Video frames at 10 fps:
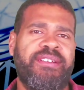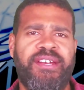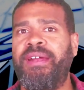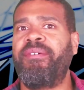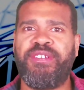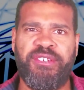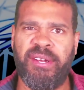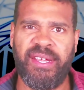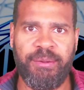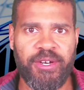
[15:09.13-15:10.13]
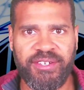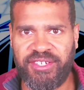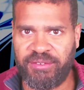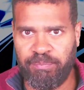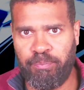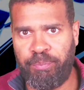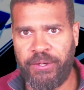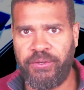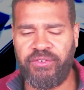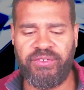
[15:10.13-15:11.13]
I don't have to do it anymore. It's just
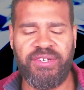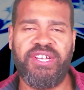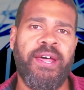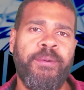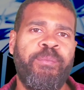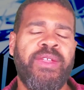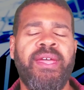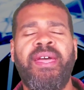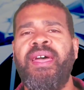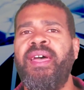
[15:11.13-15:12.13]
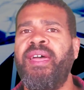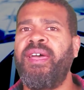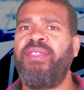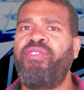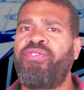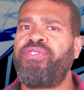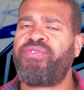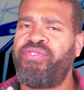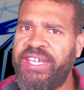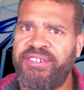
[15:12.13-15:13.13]
bush, done.
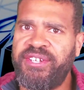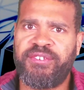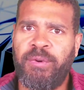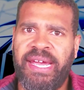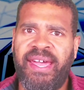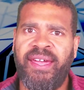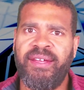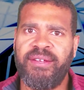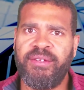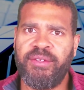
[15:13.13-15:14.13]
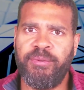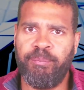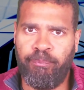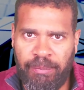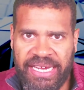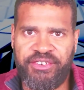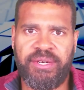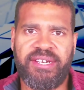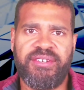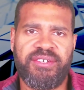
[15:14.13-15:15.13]
This is where
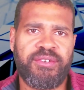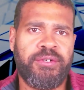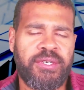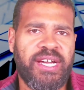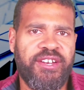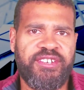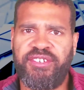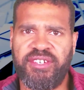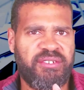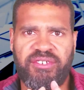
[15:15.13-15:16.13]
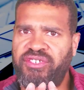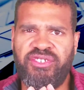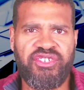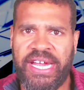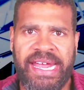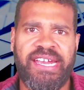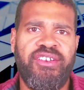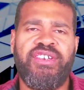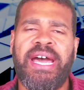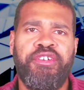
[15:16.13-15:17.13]
metrics and scorecards just
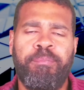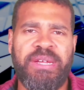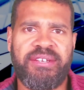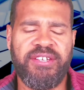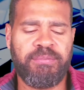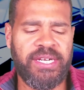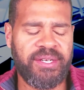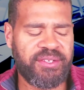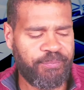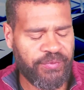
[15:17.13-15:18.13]
change how your business works.